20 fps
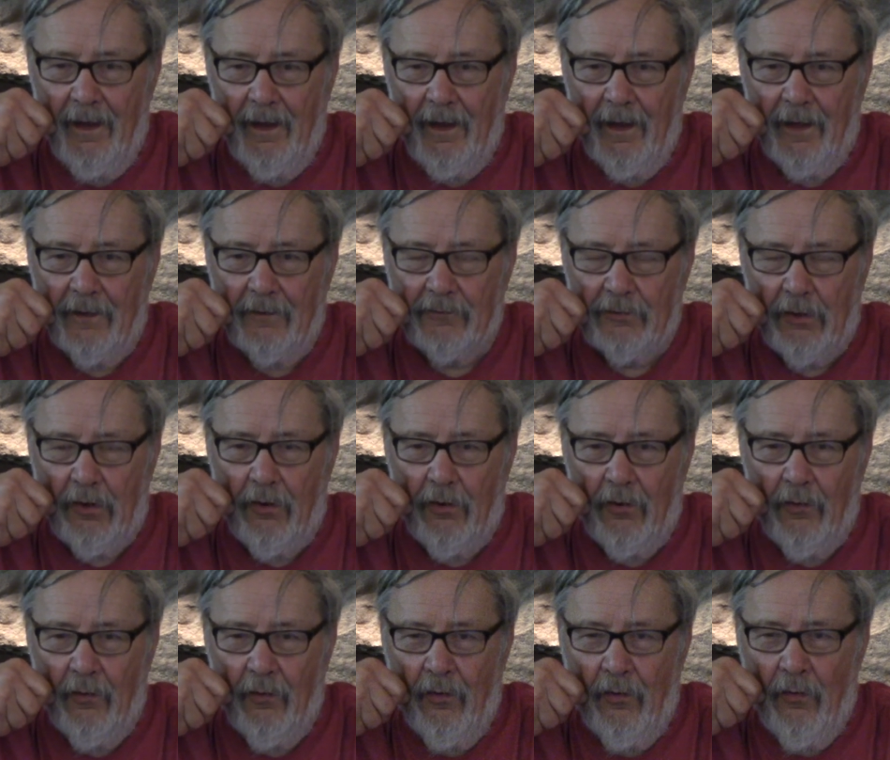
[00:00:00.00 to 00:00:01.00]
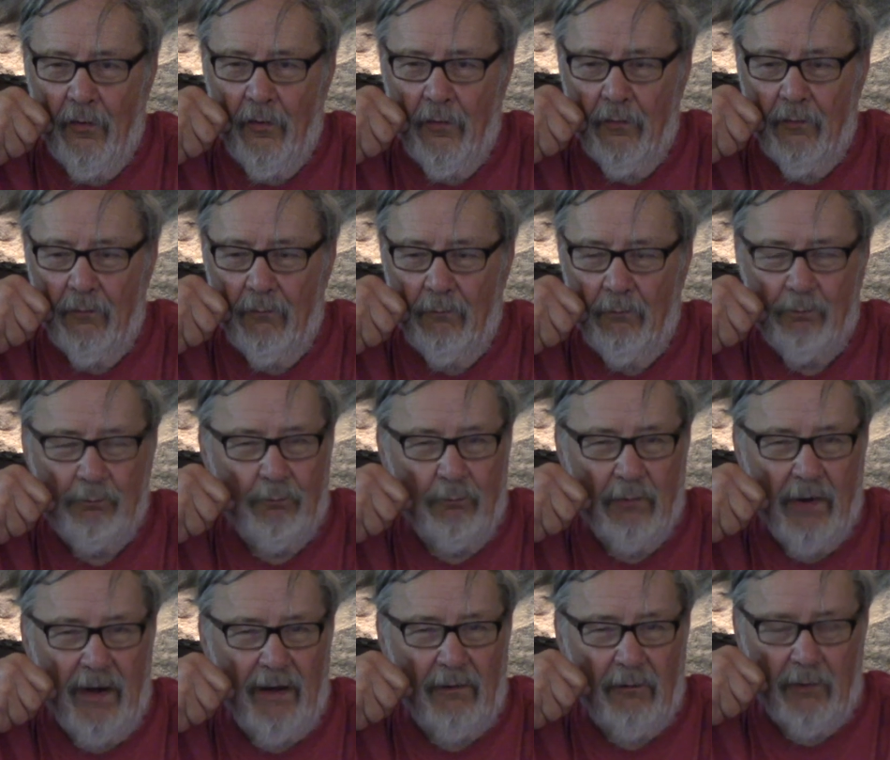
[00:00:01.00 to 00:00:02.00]
And so,
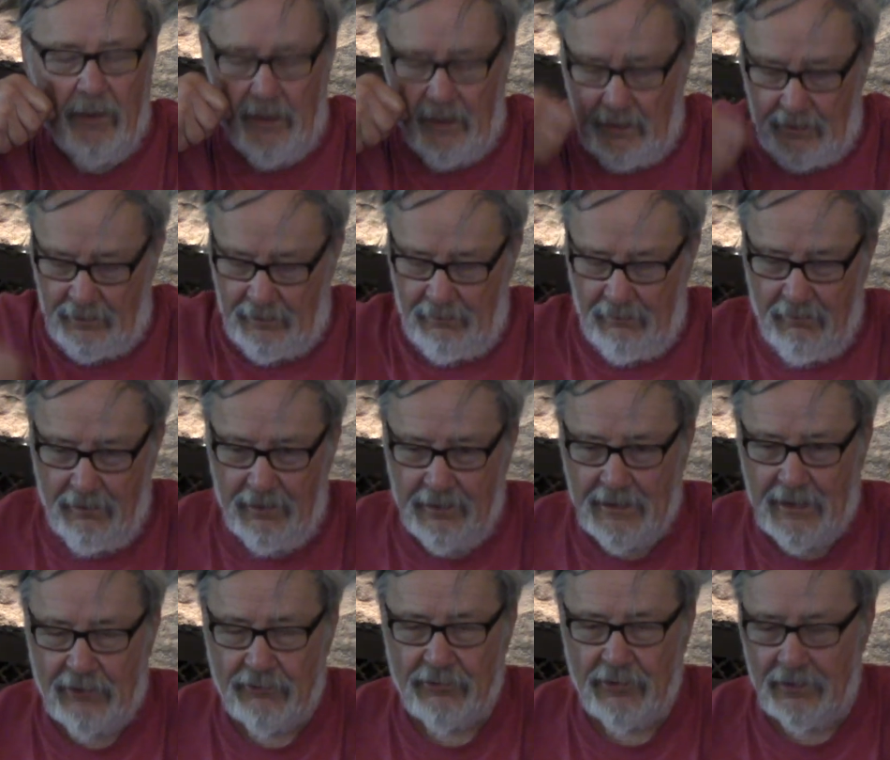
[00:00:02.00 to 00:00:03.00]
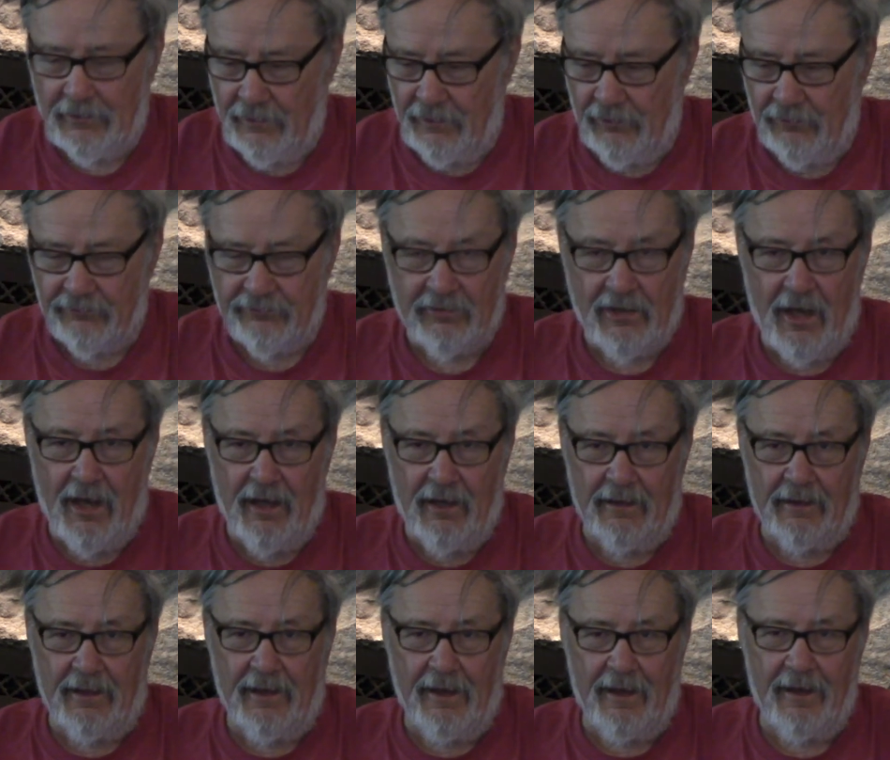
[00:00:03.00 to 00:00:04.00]
right away, he gets a little saw
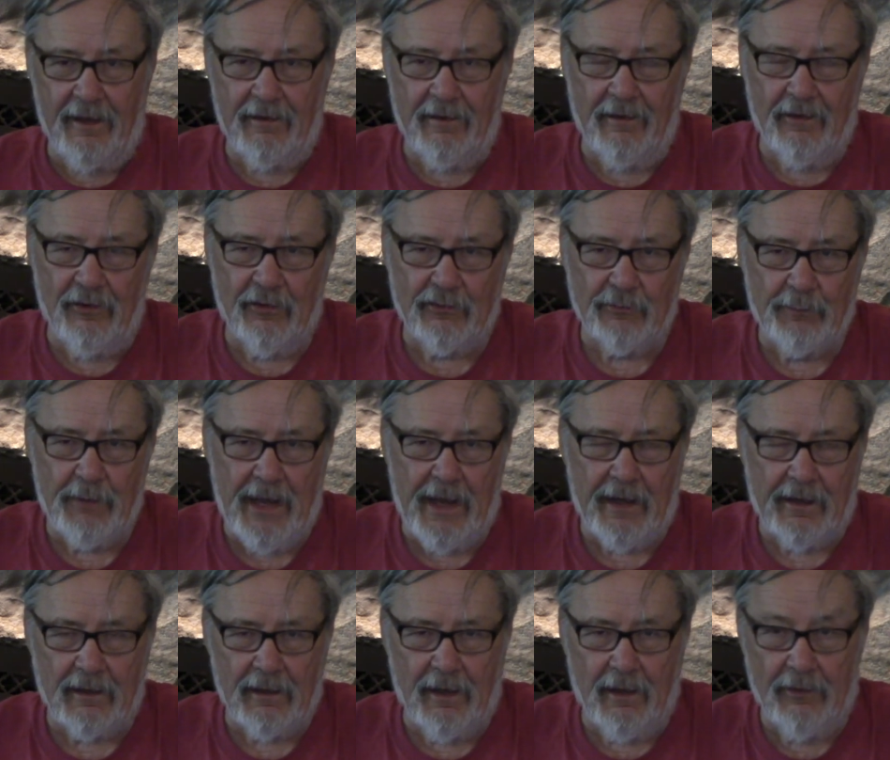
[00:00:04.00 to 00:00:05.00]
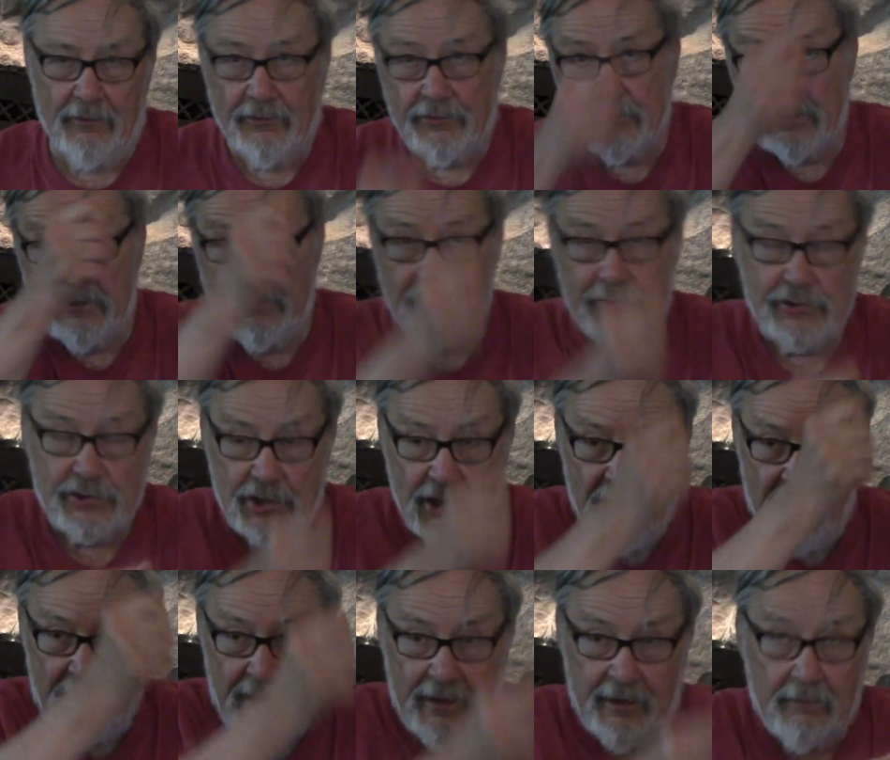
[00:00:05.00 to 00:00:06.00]
he had in his pack out and started
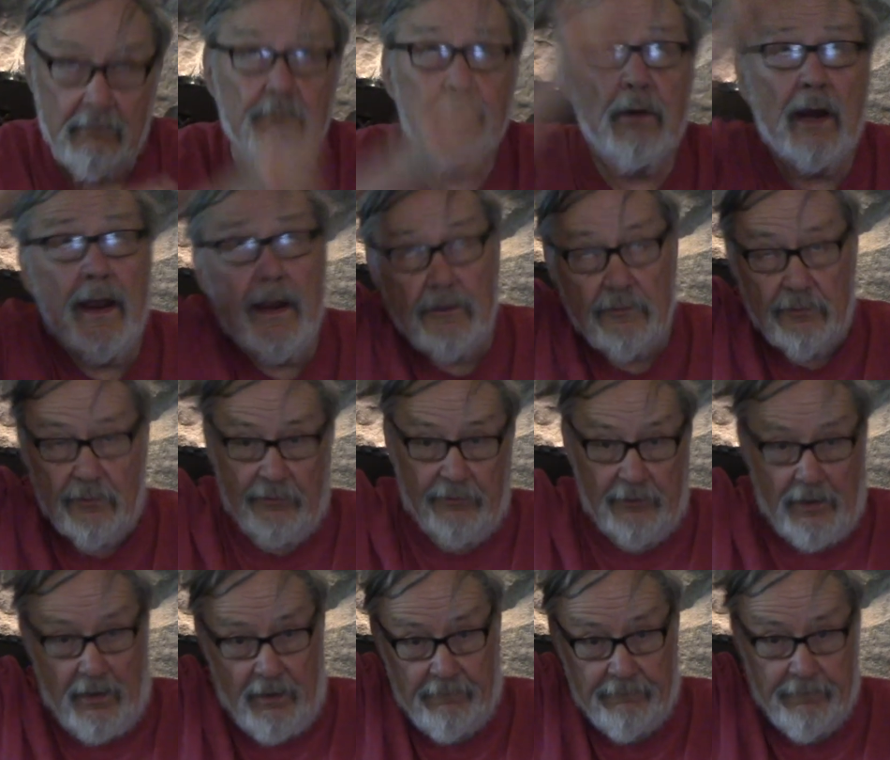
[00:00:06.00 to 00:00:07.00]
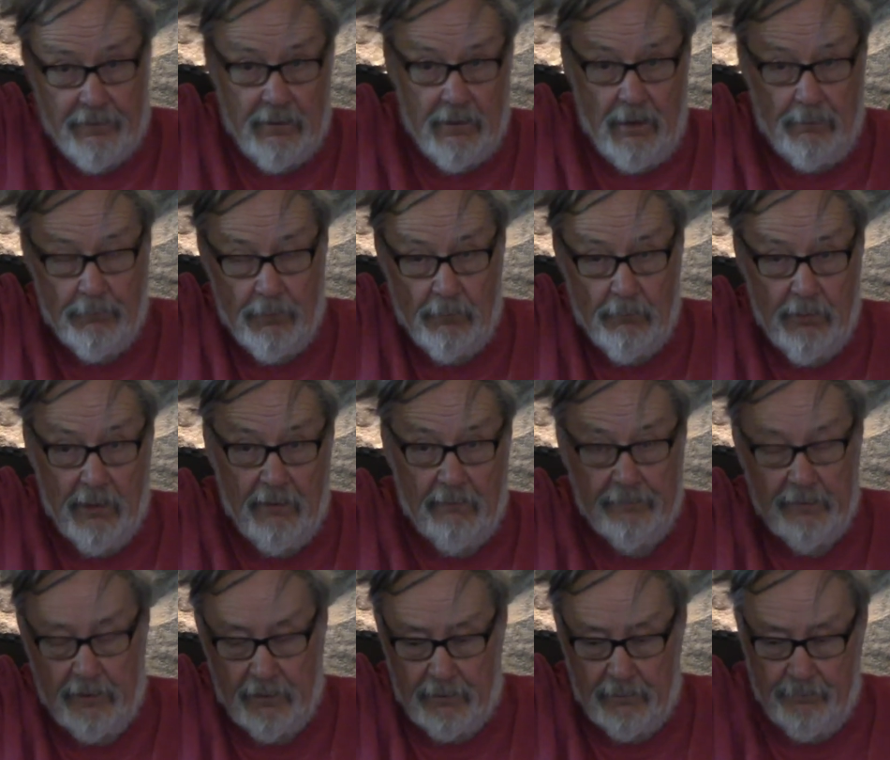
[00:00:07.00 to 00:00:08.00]
sawing branches off up
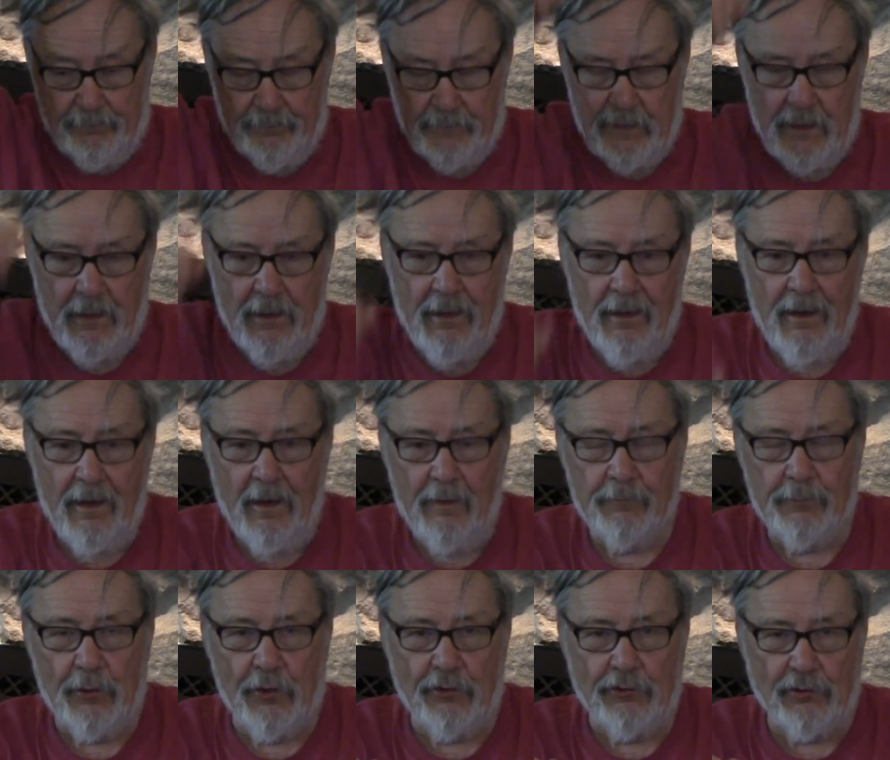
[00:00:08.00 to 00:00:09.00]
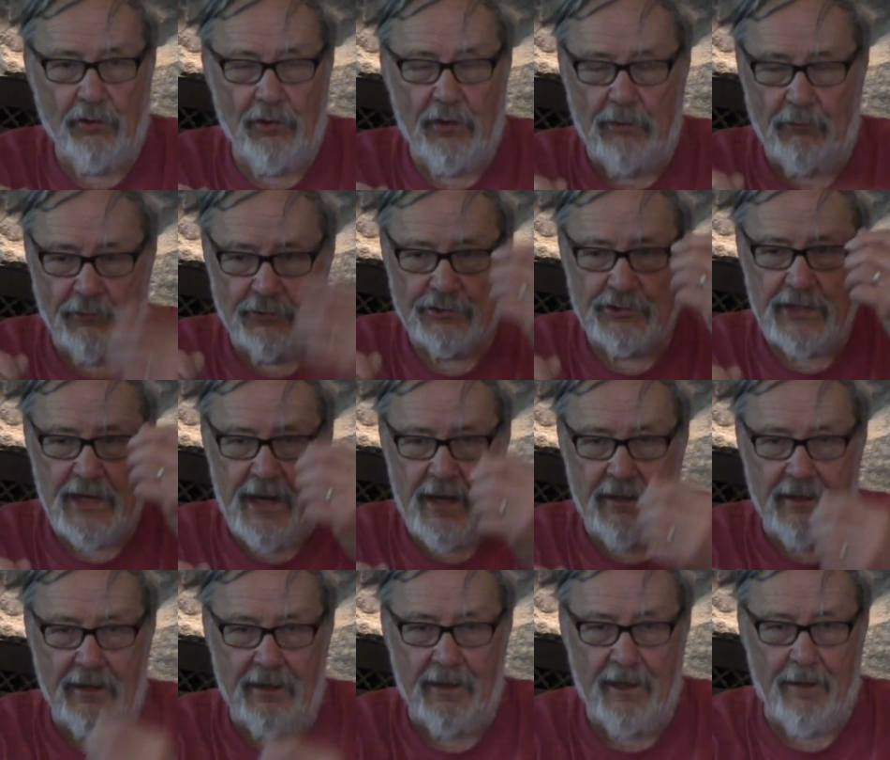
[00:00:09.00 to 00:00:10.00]
above here. And pretty soon he was
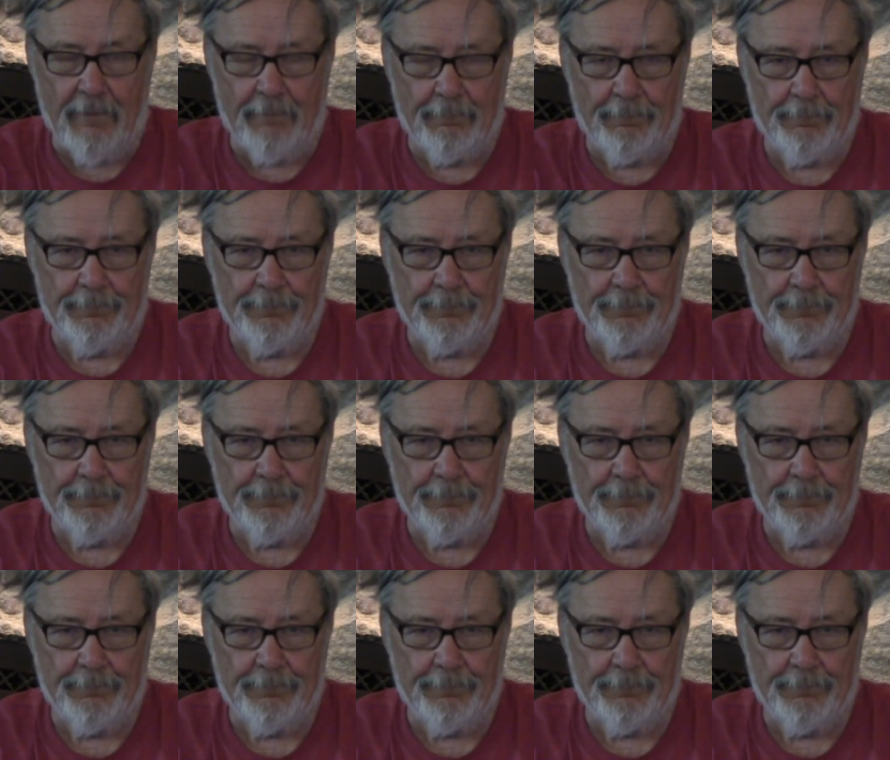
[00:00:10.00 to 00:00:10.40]
standing up.